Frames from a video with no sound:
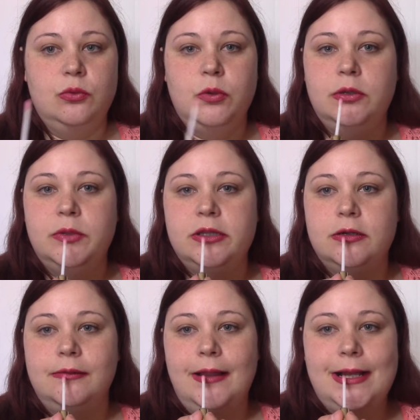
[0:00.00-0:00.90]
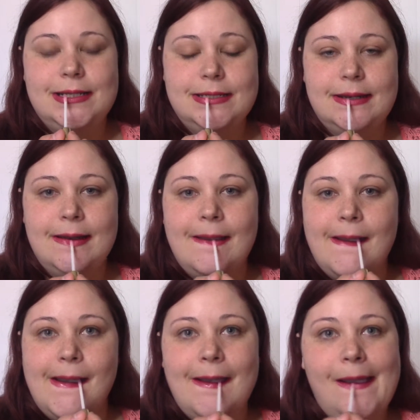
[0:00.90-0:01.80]
would with your gloss.
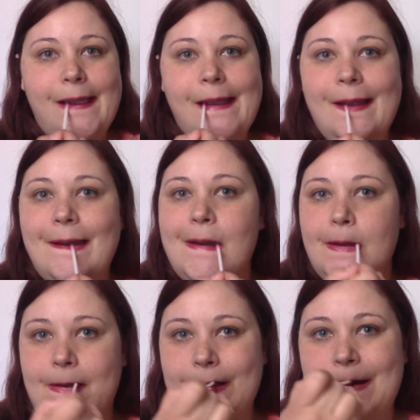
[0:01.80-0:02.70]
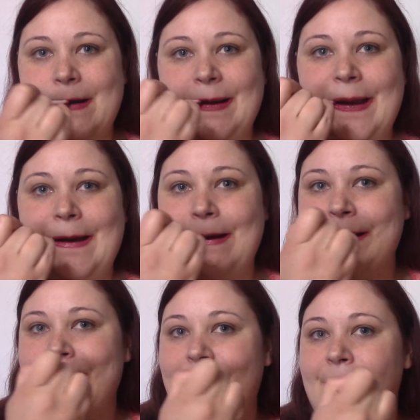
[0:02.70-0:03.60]
Or put that
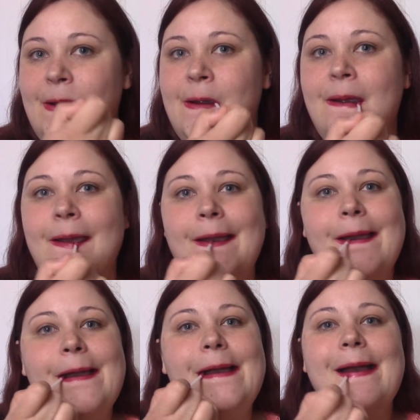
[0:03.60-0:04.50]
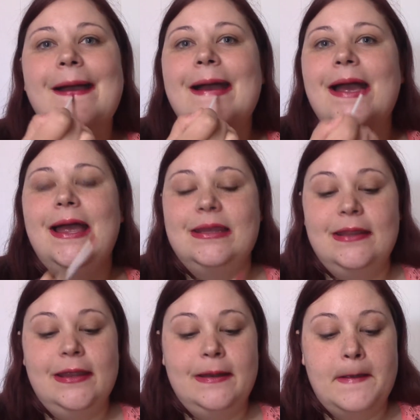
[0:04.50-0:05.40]
on there. And
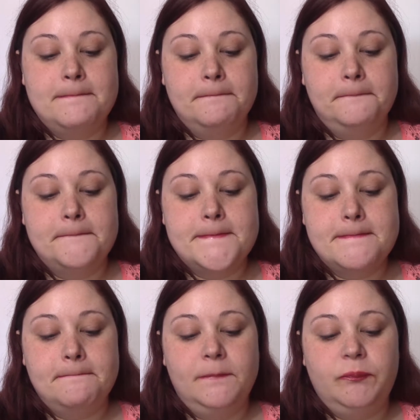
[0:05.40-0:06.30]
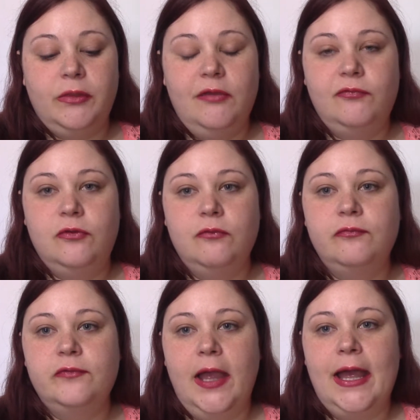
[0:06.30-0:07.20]
then if
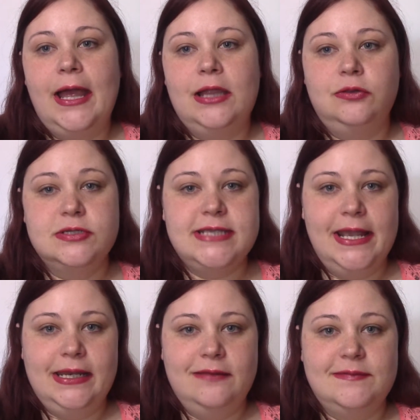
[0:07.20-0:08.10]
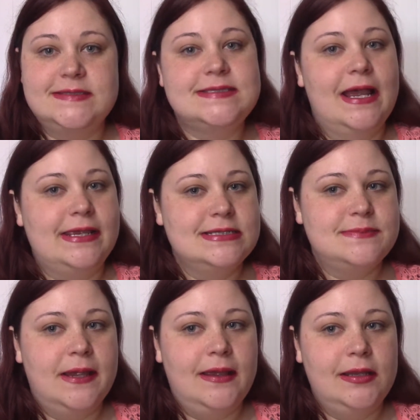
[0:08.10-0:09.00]
you've looked at any of the science
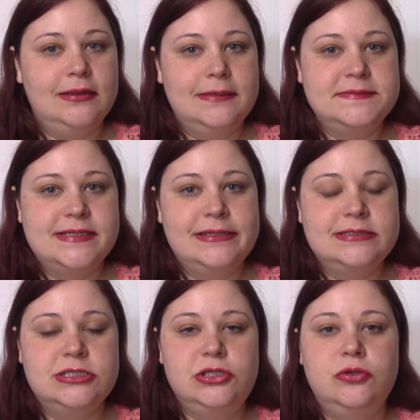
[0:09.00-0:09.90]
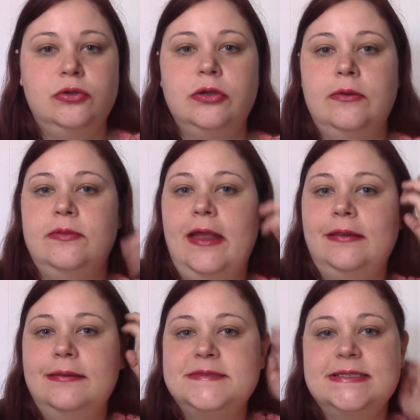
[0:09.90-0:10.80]
behind LipSense, you'll know
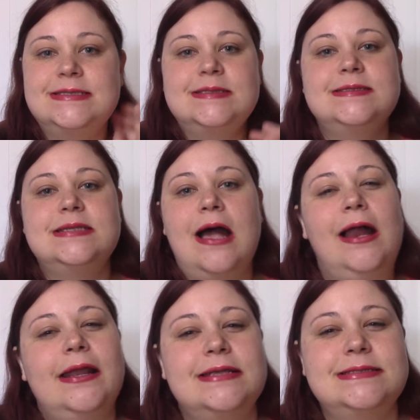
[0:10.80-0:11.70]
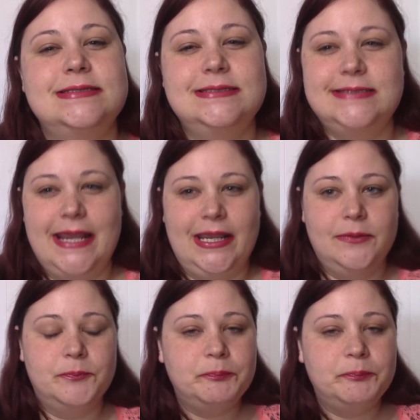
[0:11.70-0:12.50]
that LipSense is not a stain.